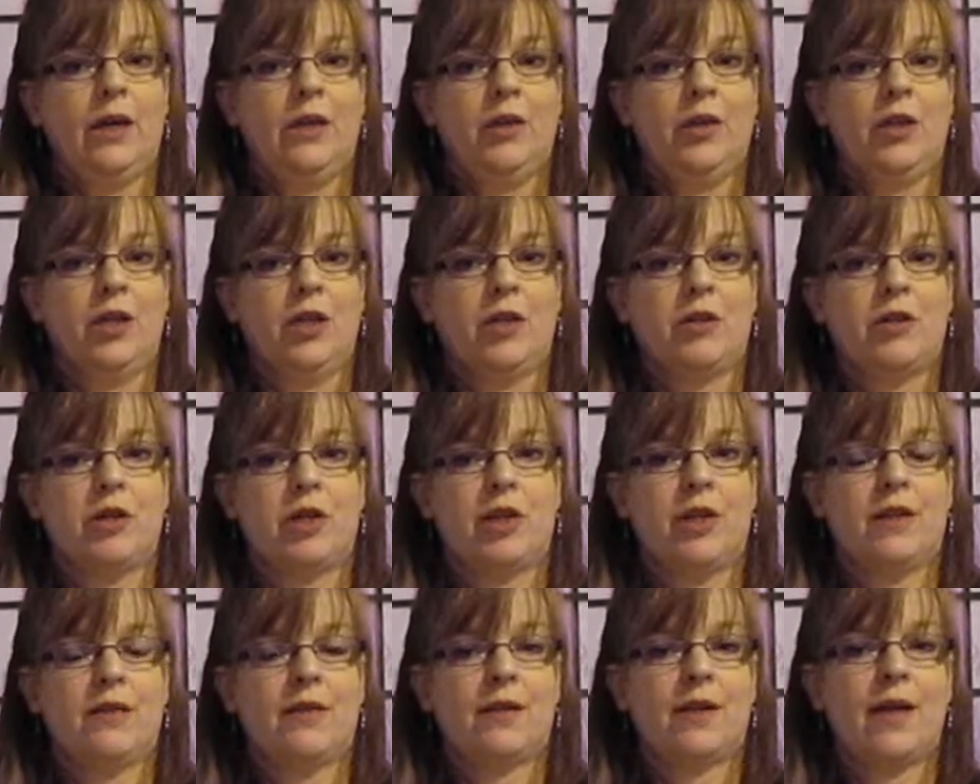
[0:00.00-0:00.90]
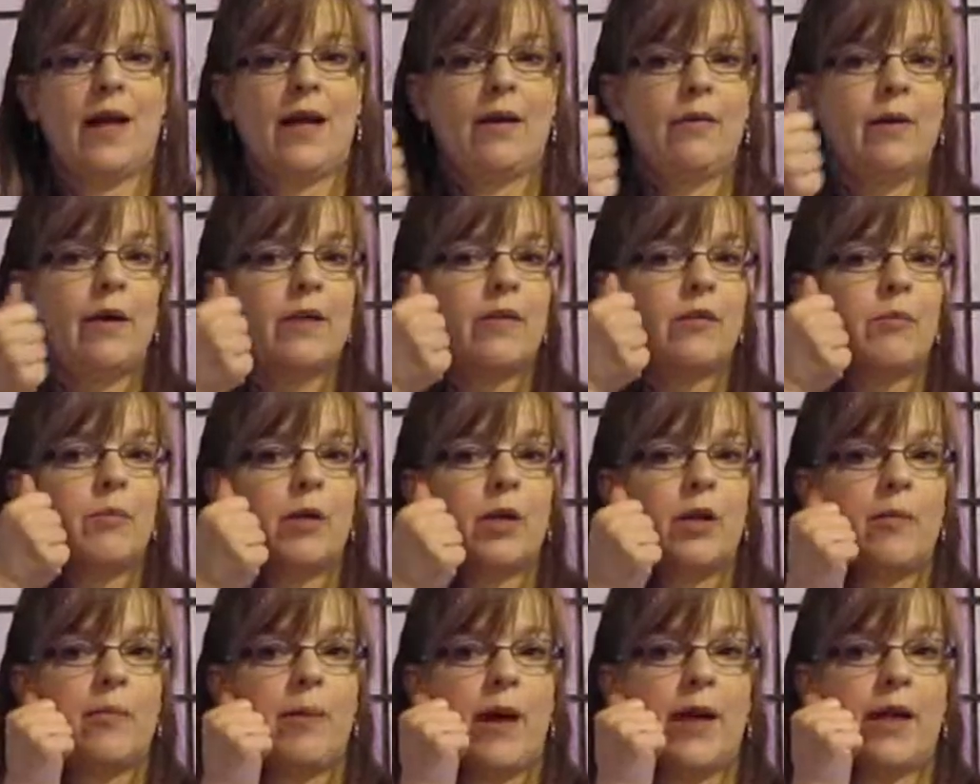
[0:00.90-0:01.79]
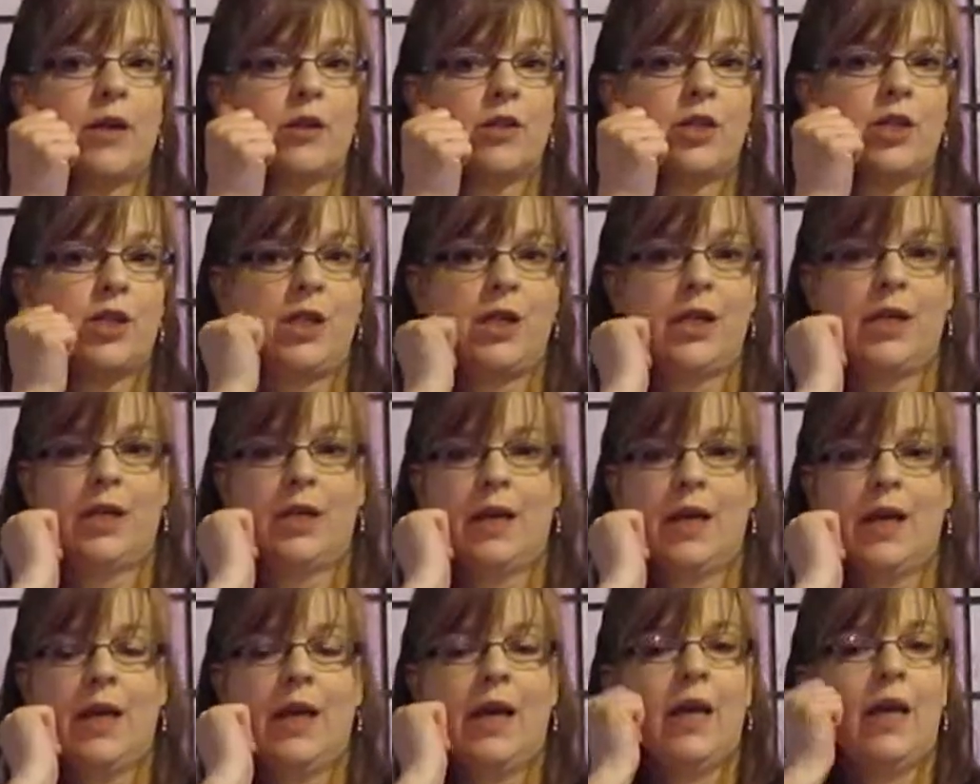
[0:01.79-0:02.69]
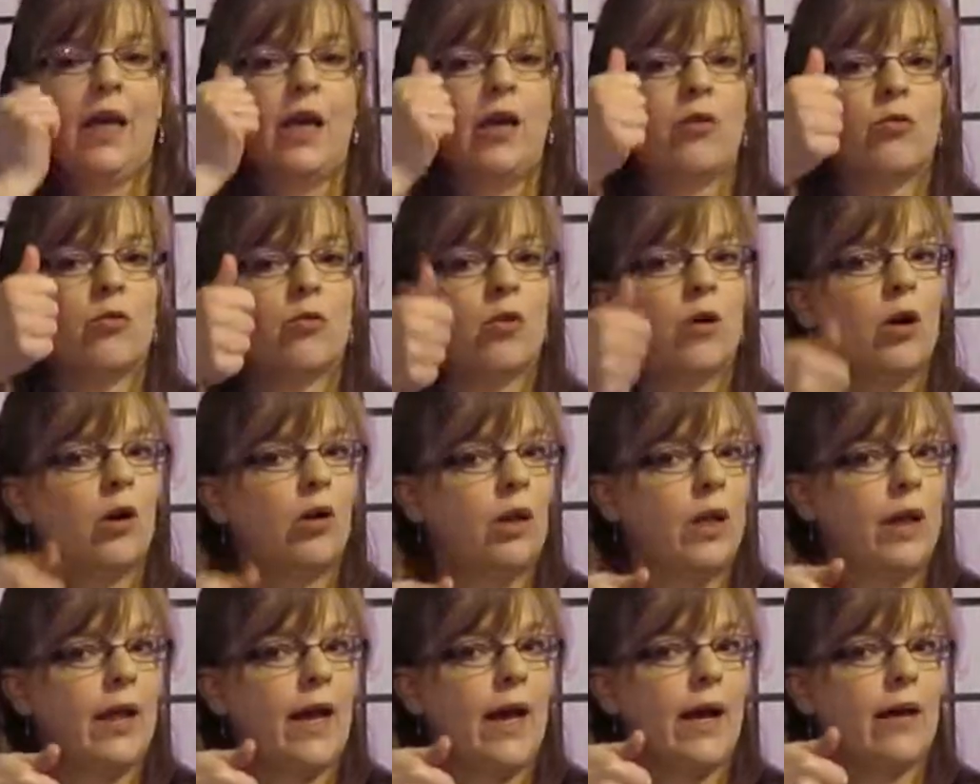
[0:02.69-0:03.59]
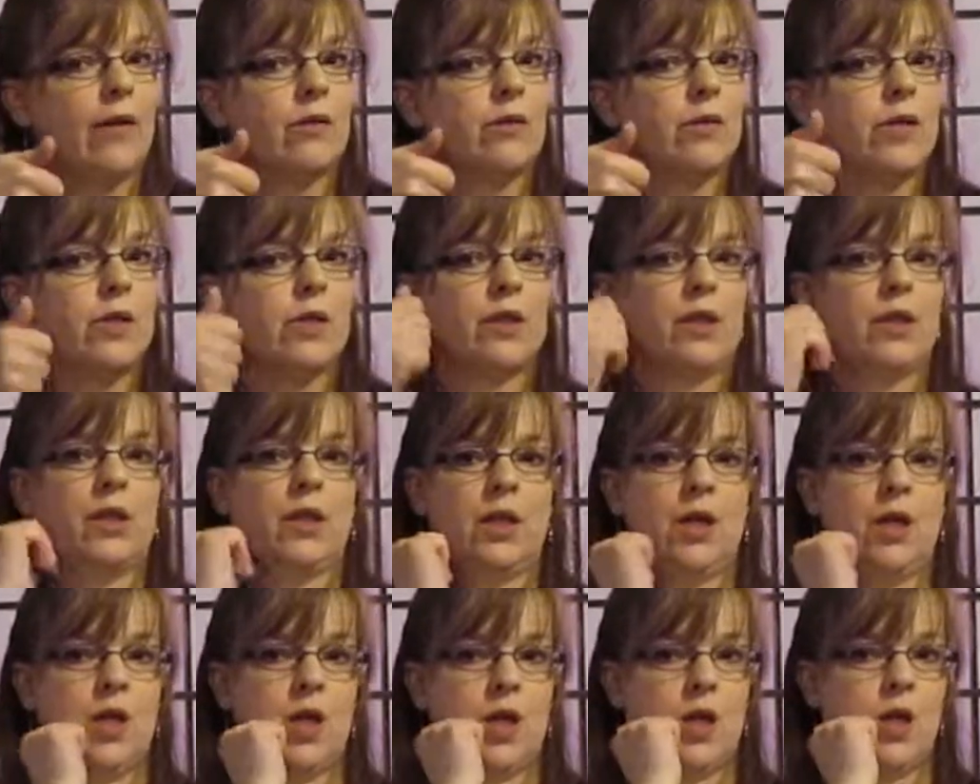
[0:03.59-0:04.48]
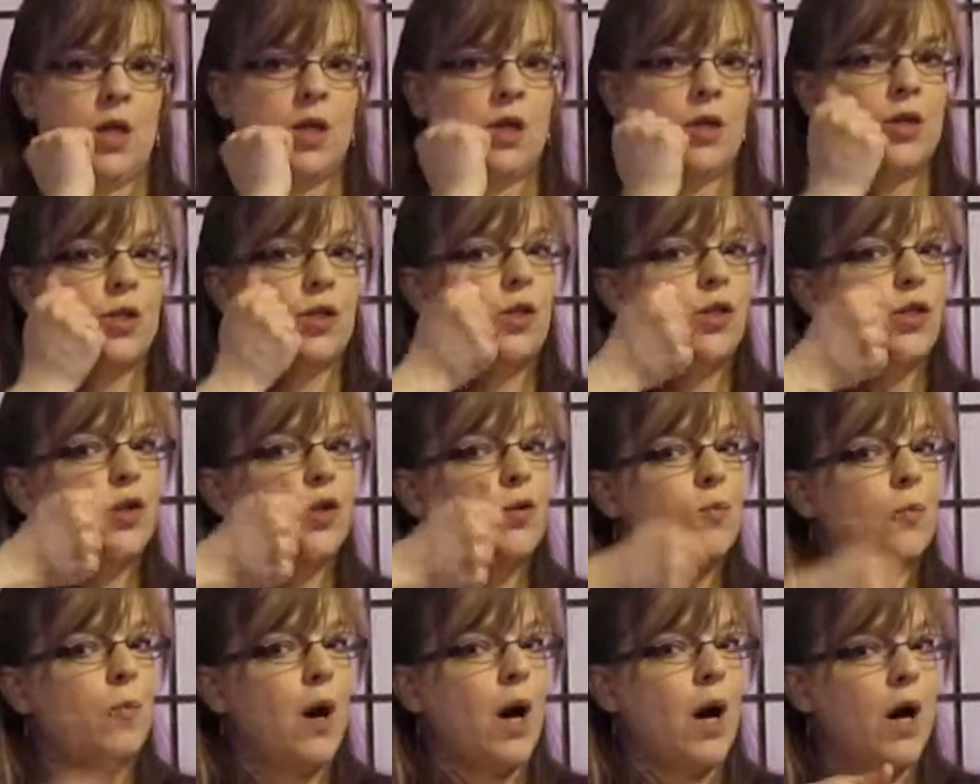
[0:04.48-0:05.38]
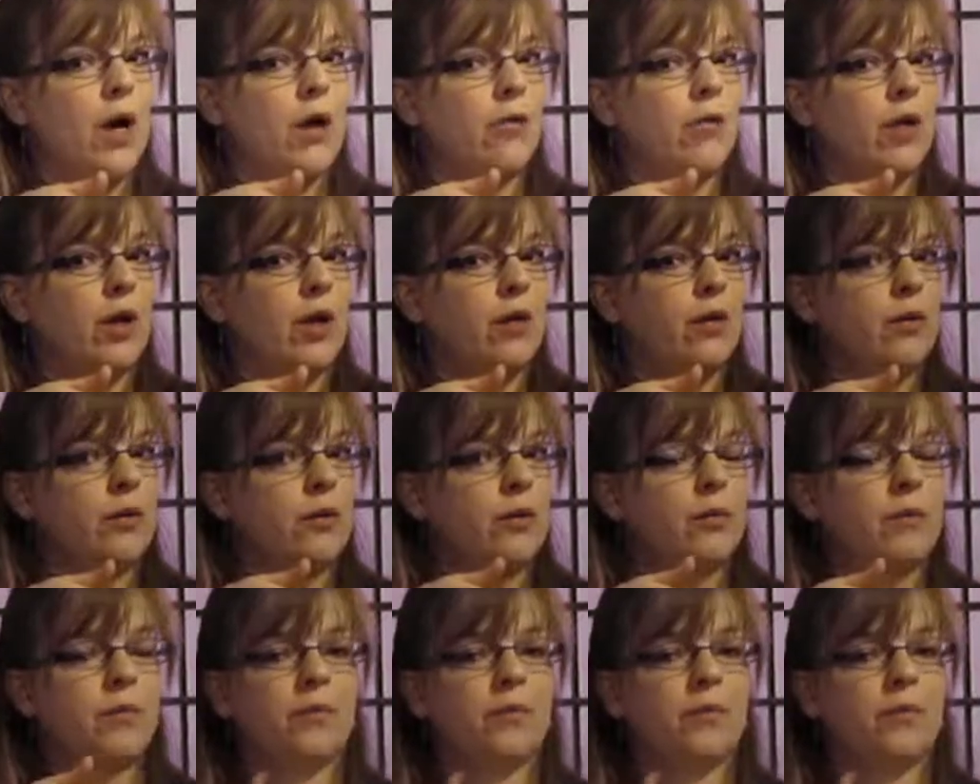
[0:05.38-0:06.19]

You're going to turn it sideways and put it by your cheek and roll it out. Tomorrow.